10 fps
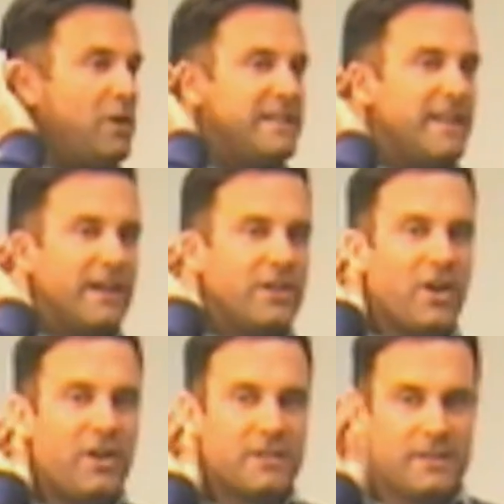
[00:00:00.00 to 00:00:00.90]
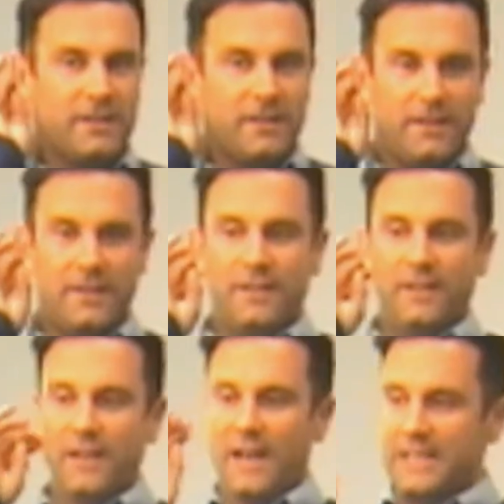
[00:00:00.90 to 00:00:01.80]
What is it that God
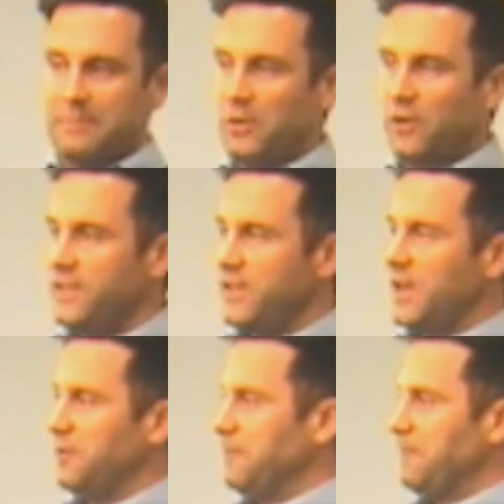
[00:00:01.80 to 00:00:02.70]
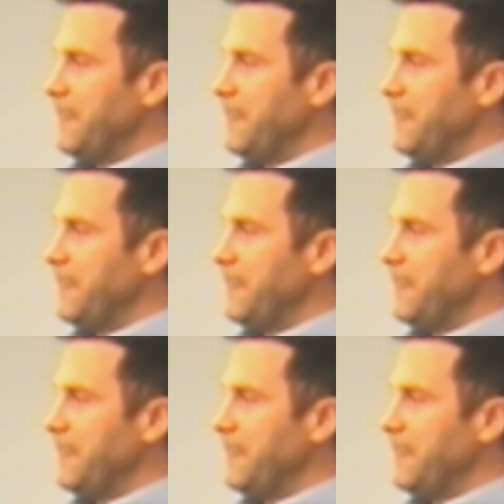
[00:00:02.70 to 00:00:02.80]
has put in you?